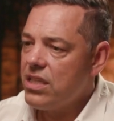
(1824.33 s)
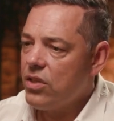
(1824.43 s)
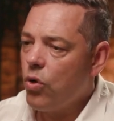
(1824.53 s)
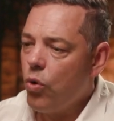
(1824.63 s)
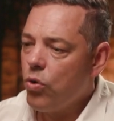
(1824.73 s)
that
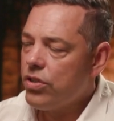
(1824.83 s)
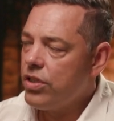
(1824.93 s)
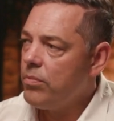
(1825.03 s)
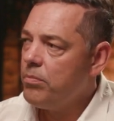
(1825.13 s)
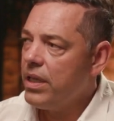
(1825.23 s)
hold
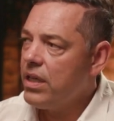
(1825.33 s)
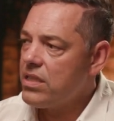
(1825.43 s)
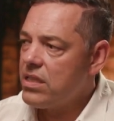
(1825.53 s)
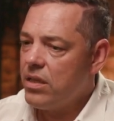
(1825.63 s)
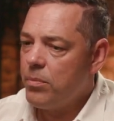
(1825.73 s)
the
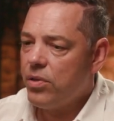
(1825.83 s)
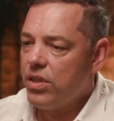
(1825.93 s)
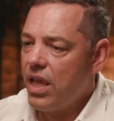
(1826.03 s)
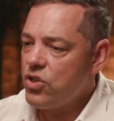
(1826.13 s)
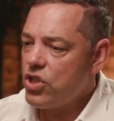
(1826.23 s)
biggest
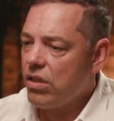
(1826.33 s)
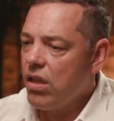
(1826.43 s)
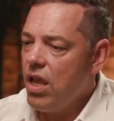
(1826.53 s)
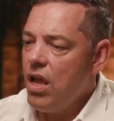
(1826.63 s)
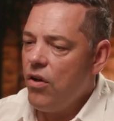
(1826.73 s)
potential
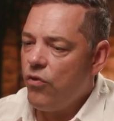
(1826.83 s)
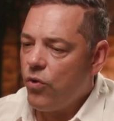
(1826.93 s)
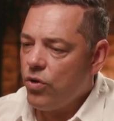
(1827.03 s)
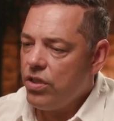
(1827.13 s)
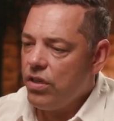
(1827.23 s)

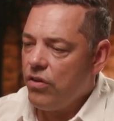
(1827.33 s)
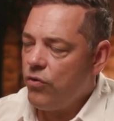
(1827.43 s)
for the